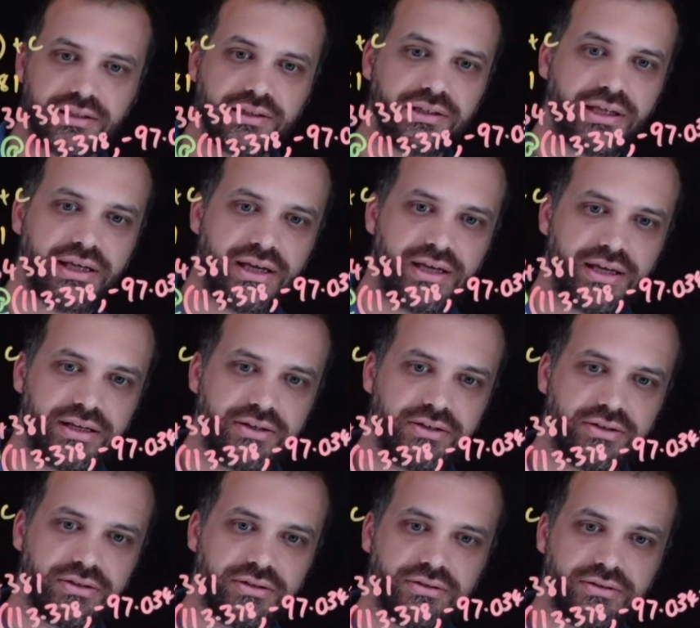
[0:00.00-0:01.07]

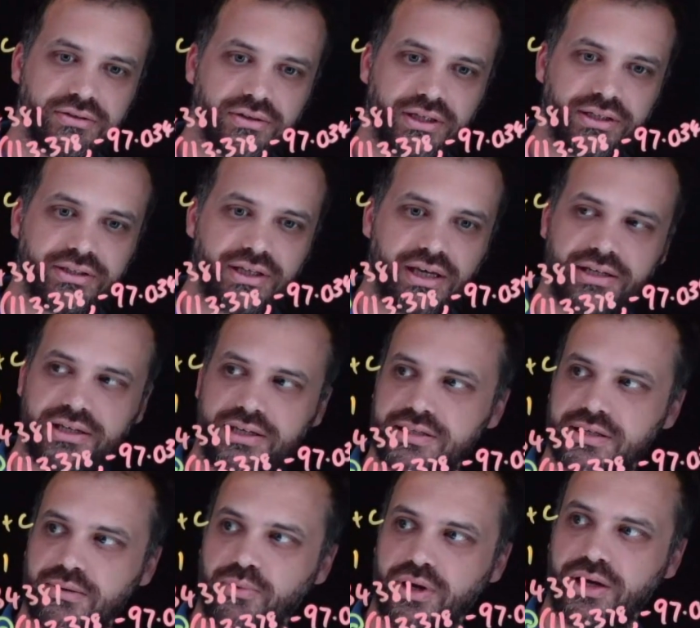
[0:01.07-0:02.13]
land like down here
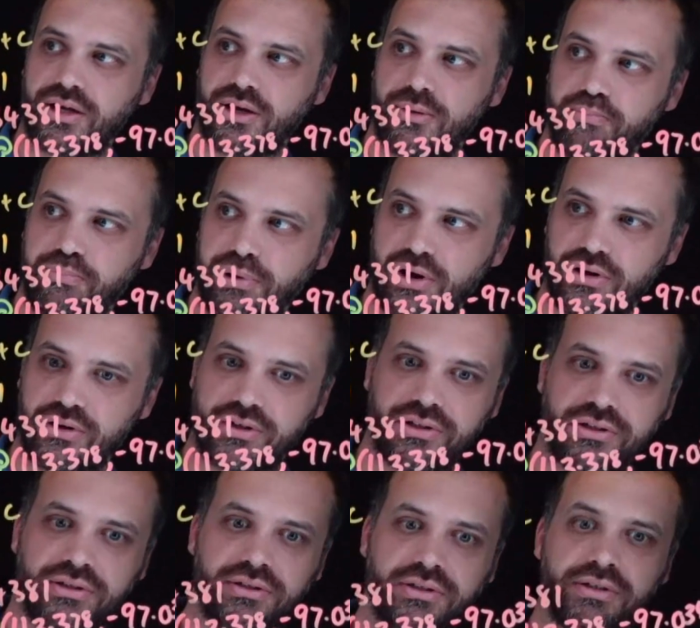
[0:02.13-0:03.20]
somewhere and go bonk
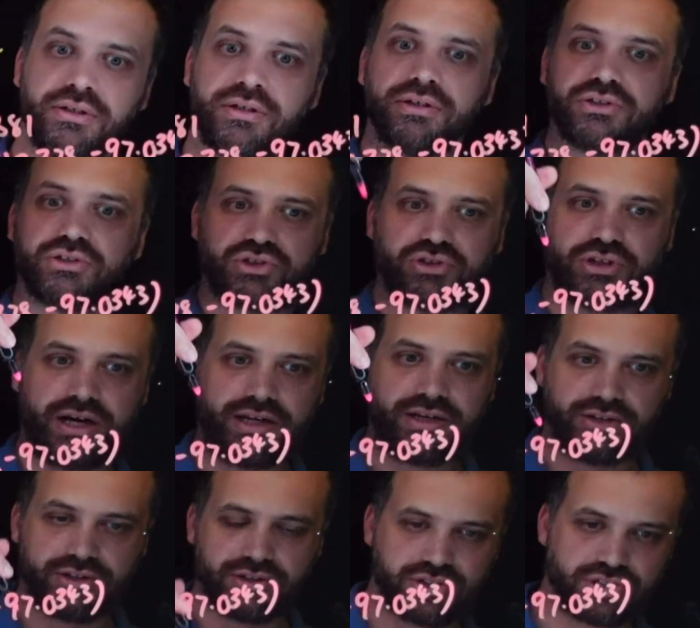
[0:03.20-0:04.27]
straight
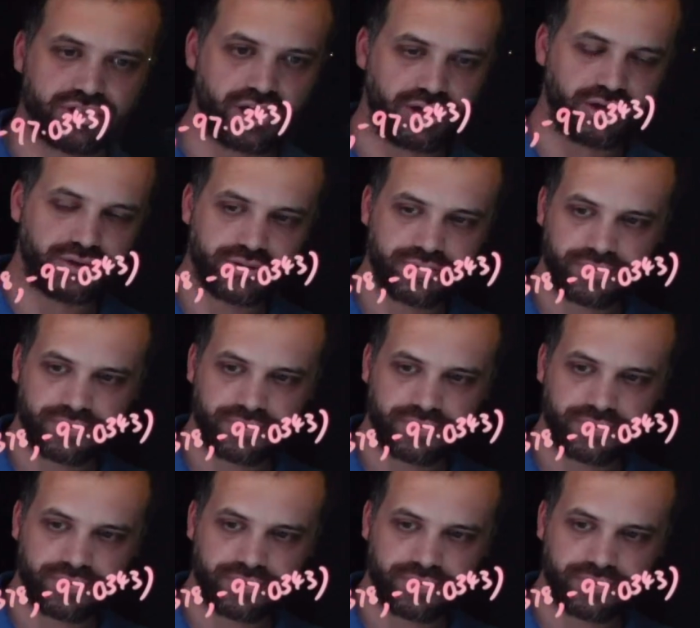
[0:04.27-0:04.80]
into the snow.